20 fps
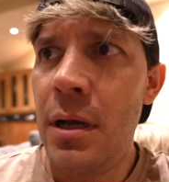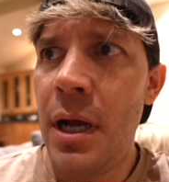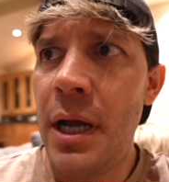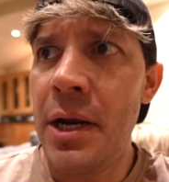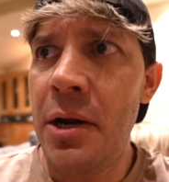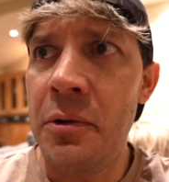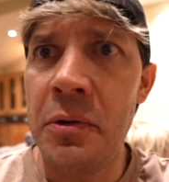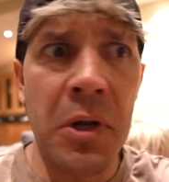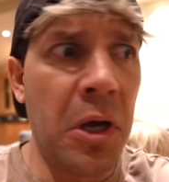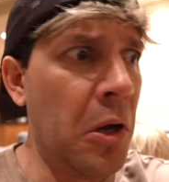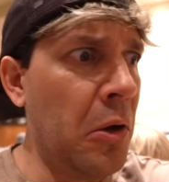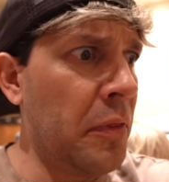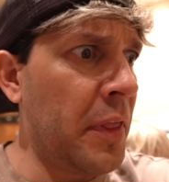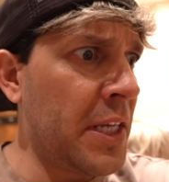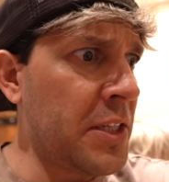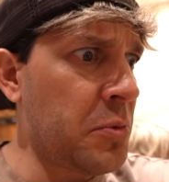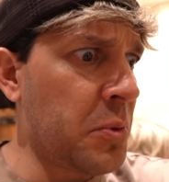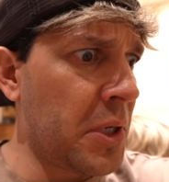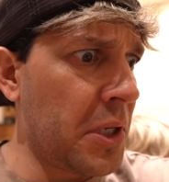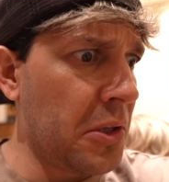I don't know.
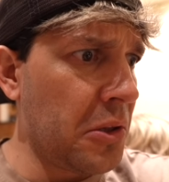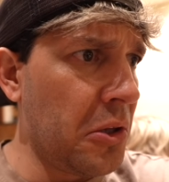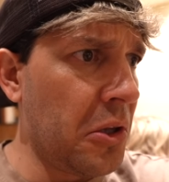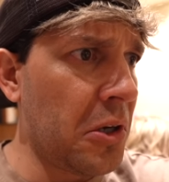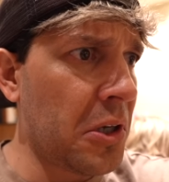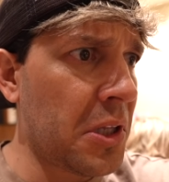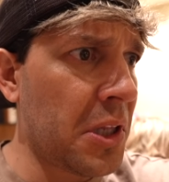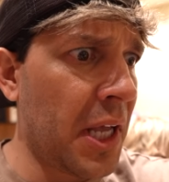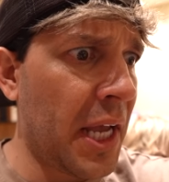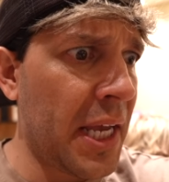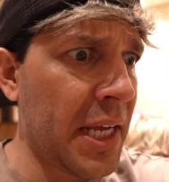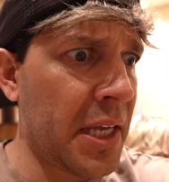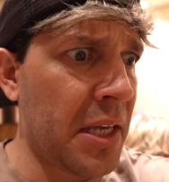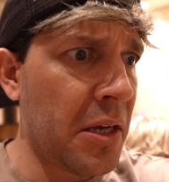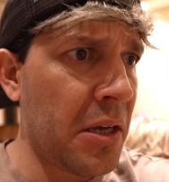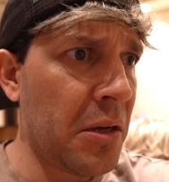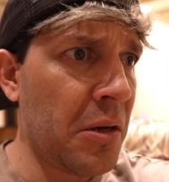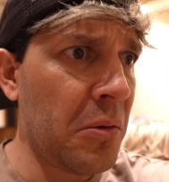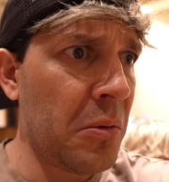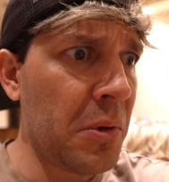That's what it looked like.
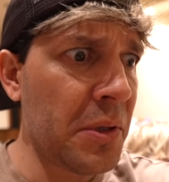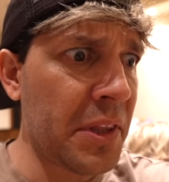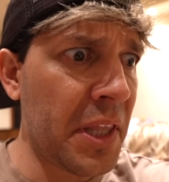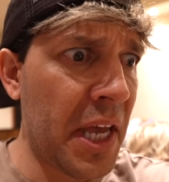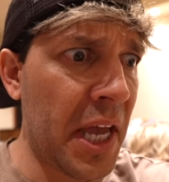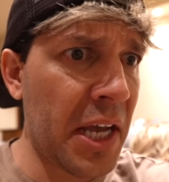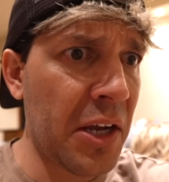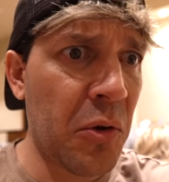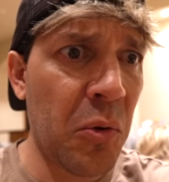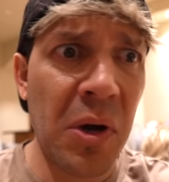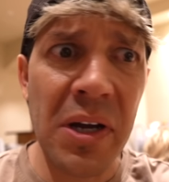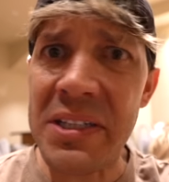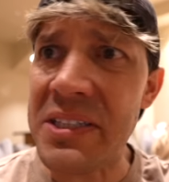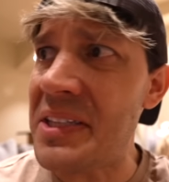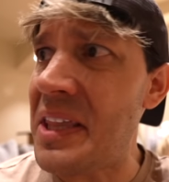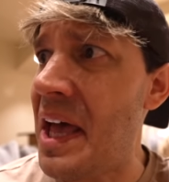What the heck was